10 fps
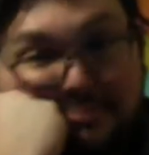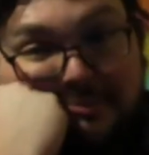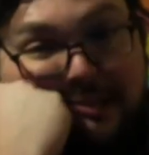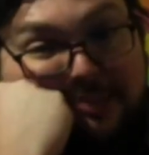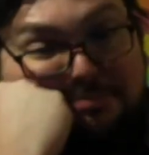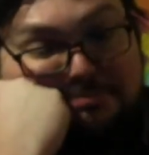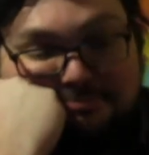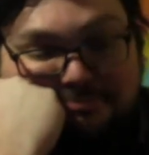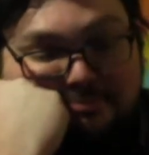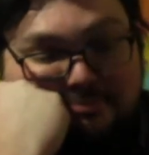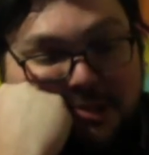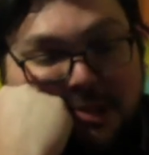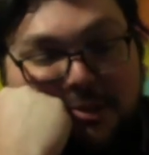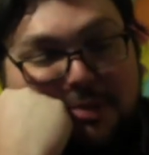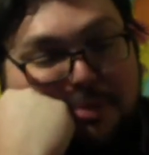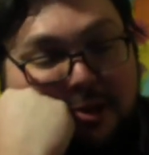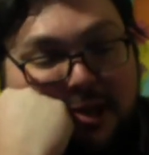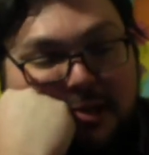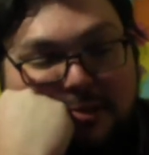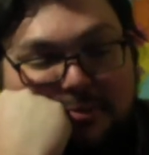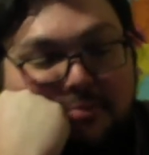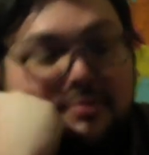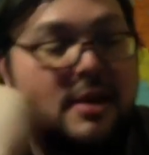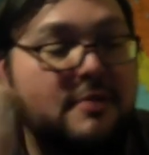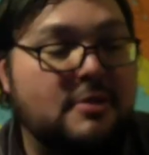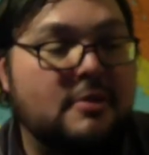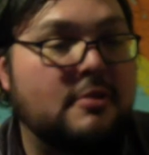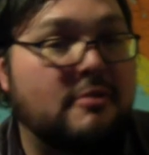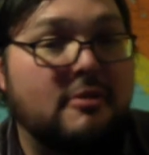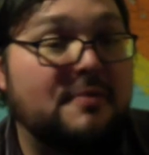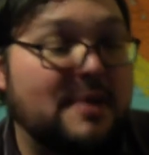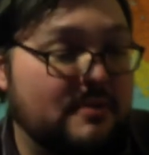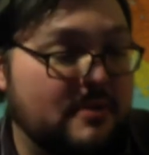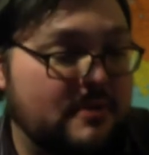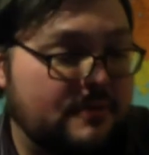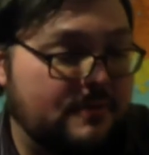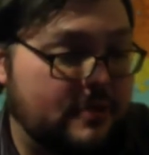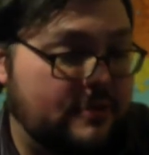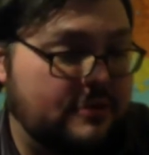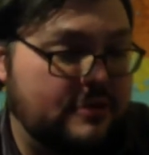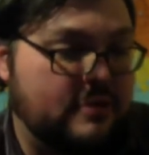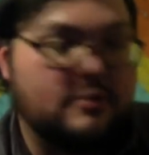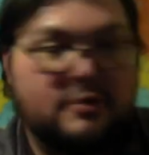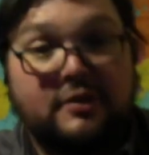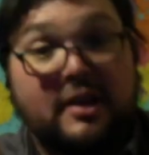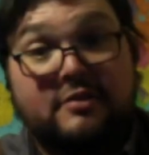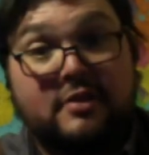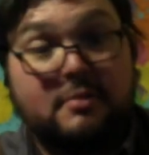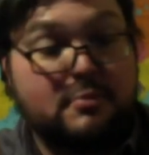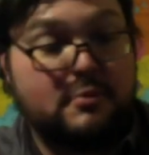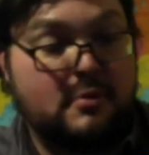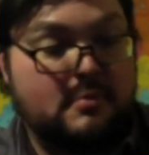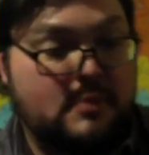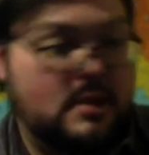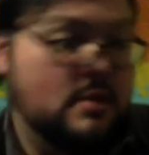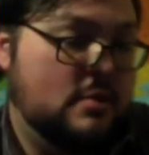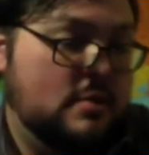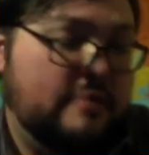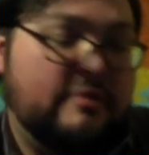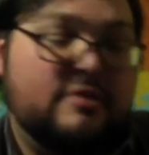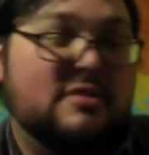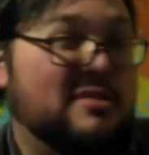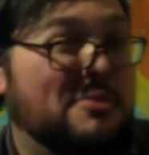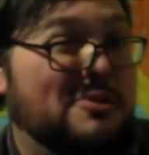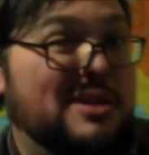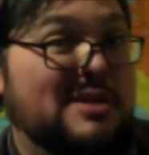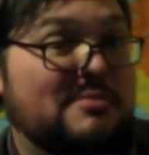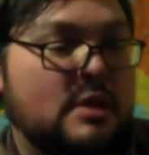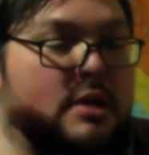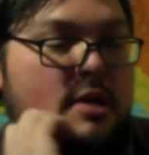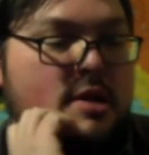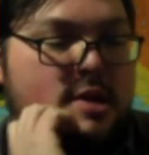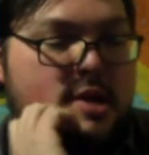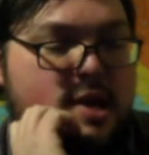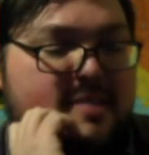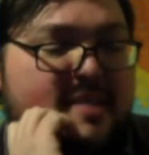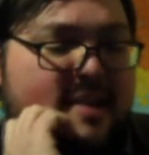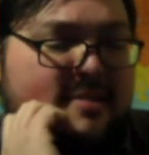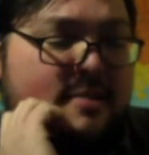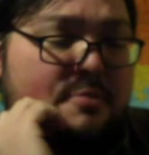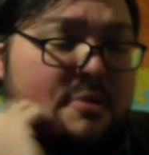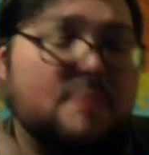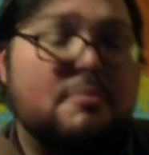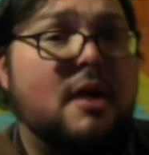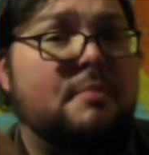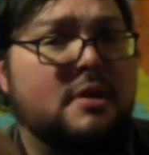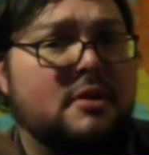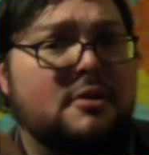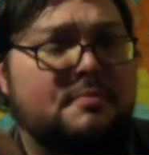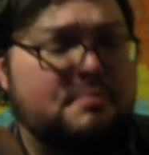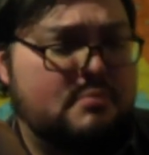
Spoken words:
Yep, Louis Napoleon, nephew of our favorite French general slash emperor, the original Napoleon. He's actually pretty popular.